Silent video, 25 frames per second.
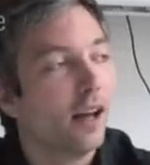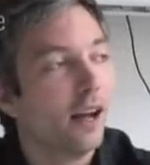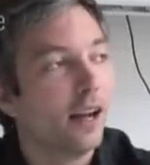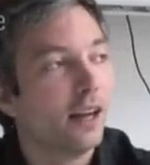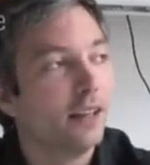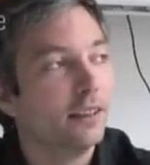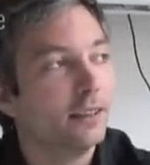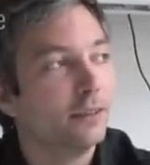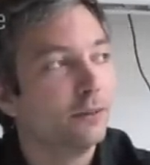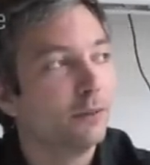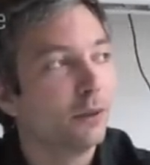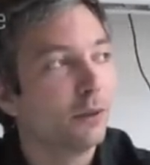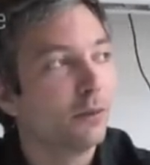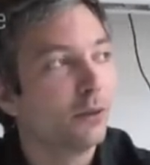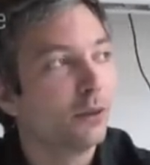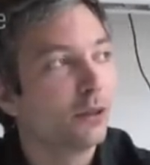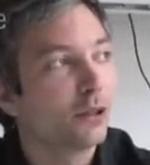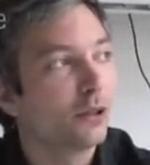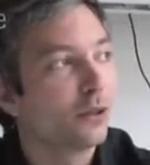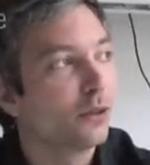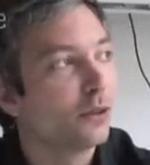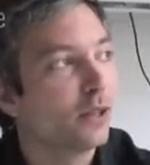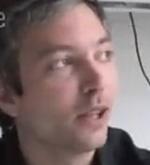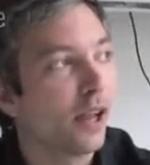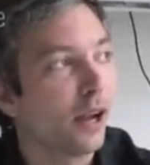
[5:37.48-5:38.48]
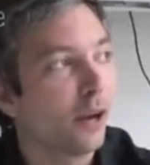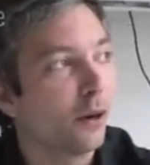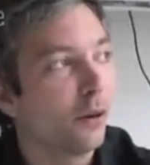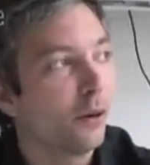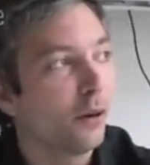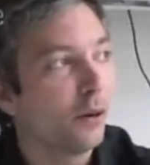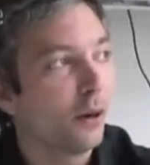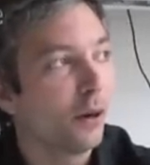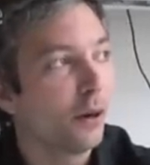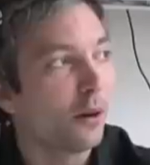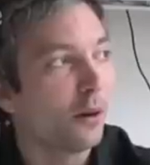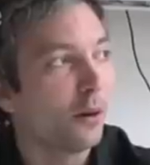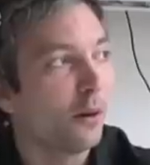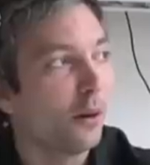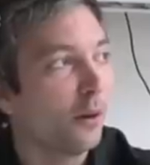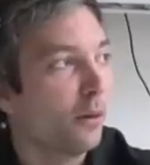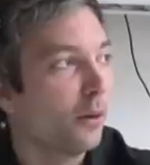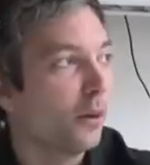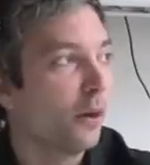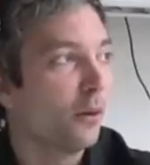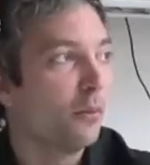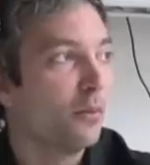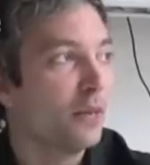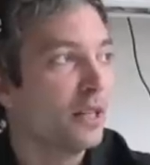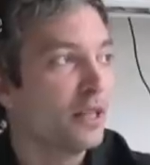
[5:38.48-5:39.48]
and we thought like, wow,
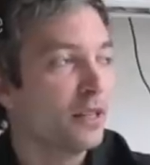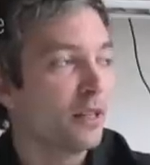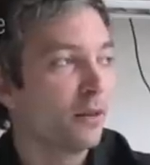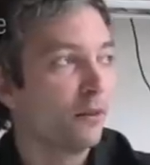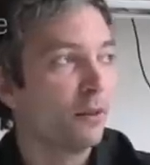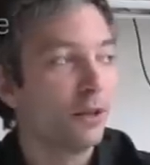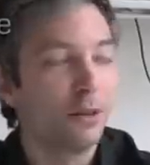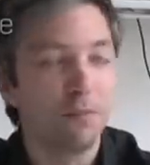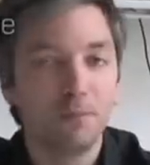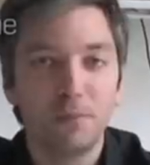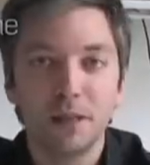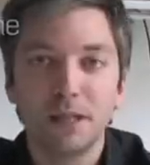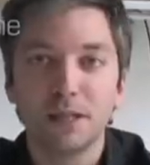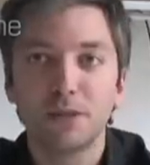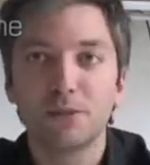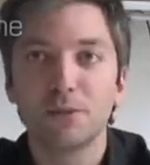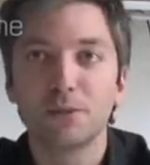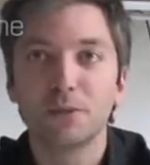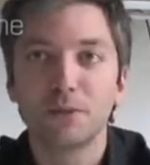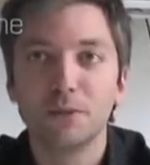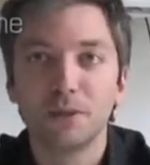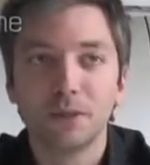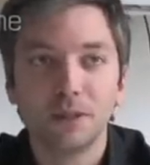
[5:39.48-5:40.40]
how amazing would it be to,